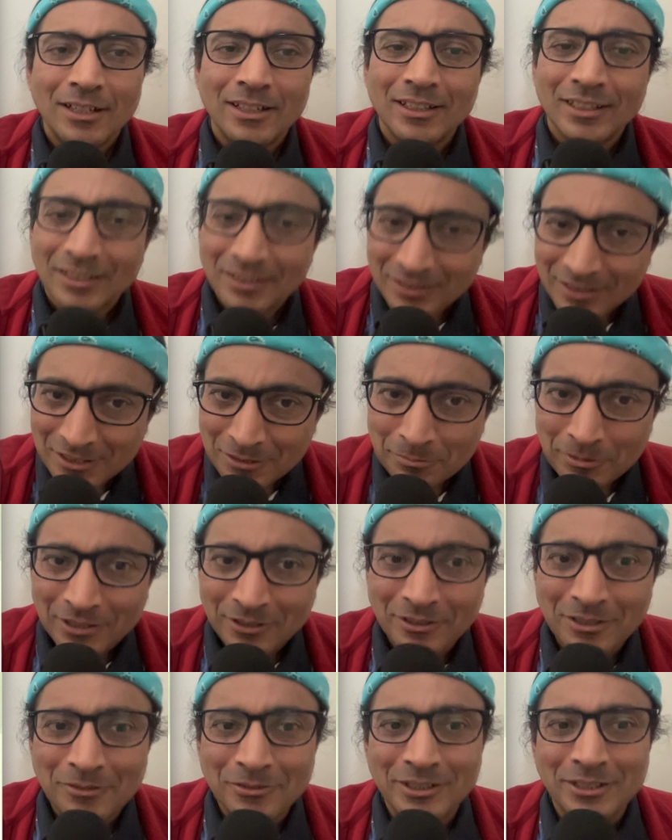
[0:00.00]
in this
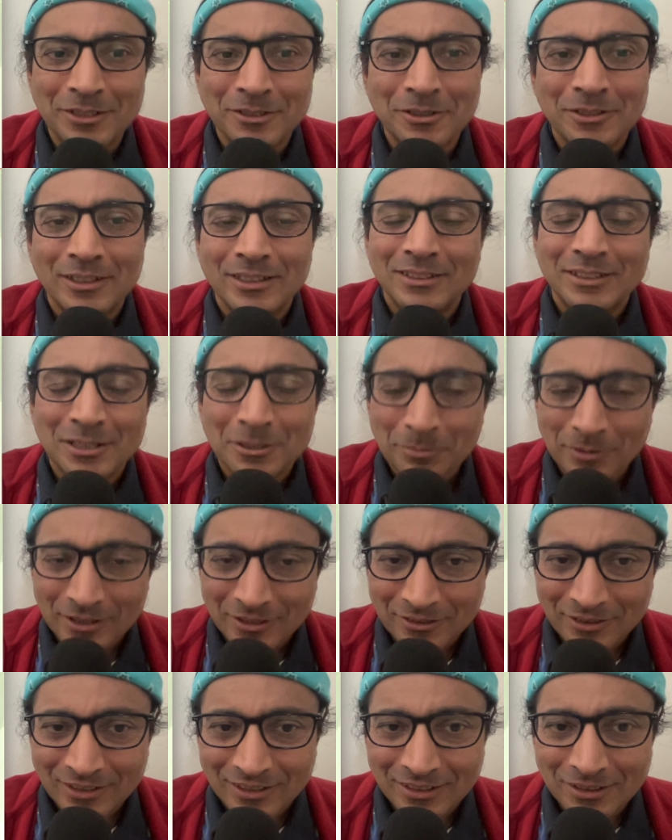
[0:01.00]
particular video, in this
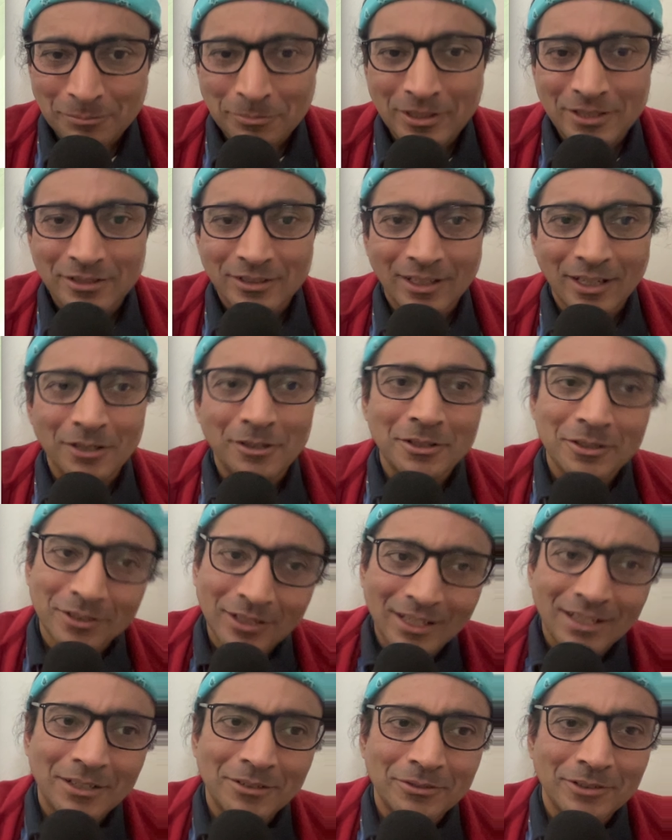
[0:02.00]
particular picture, I also
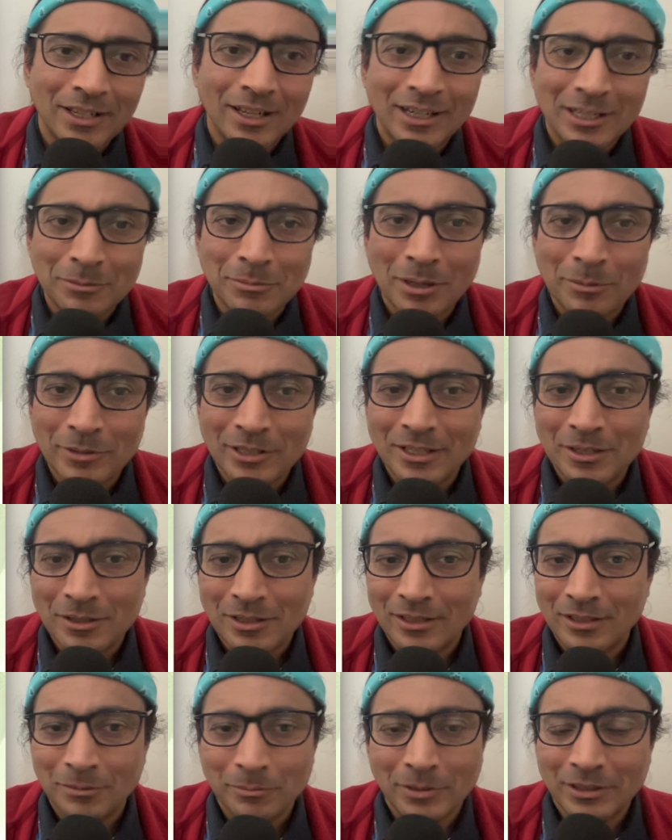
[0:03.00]
have edamame,
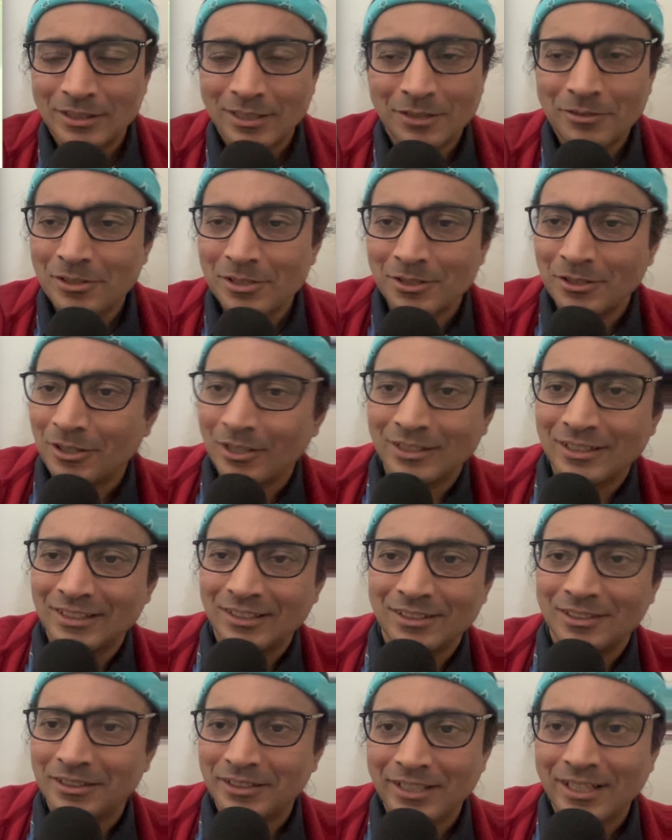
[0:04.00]
but that was not
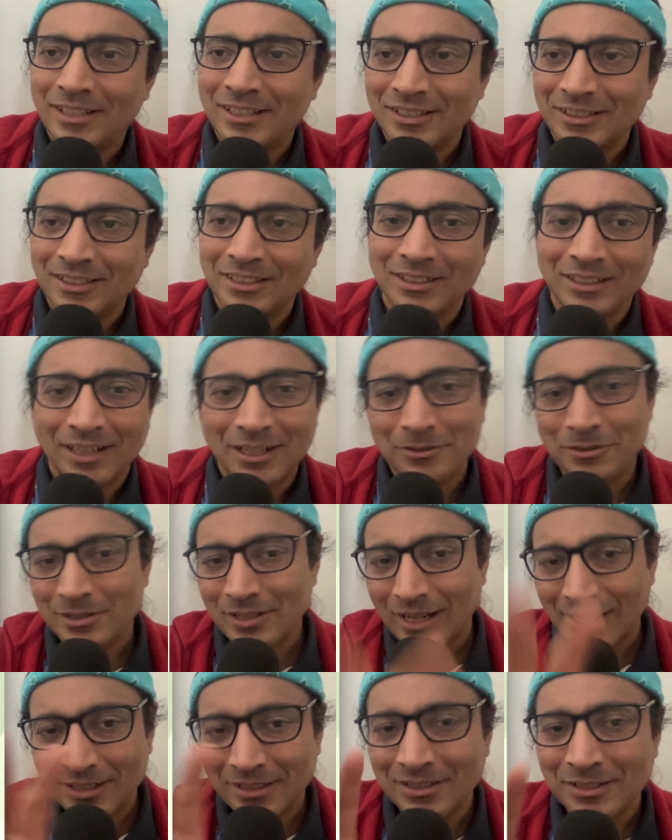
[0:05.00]
a daily thing. I was
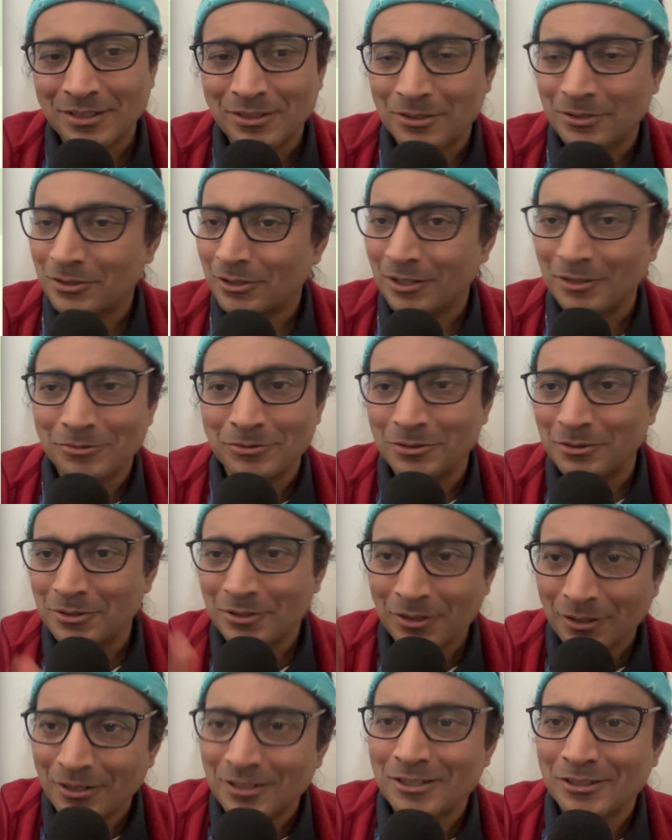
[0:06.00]
adding soy
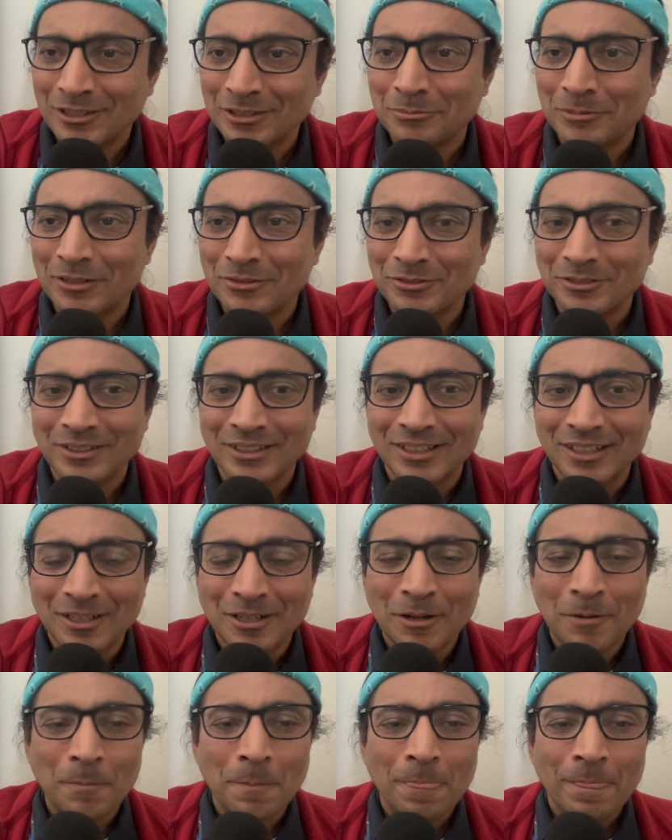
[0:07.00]
foods also in my food.
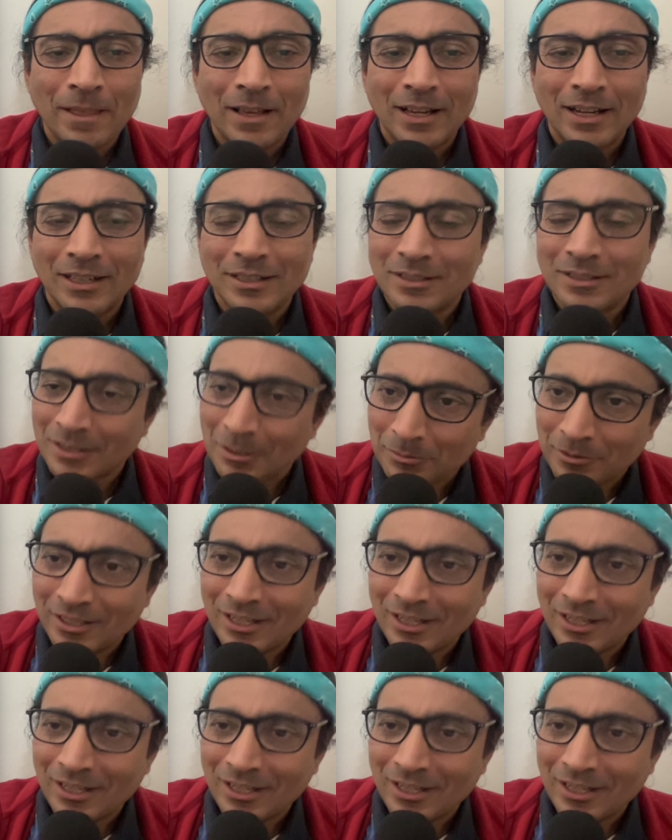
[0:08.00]
And someday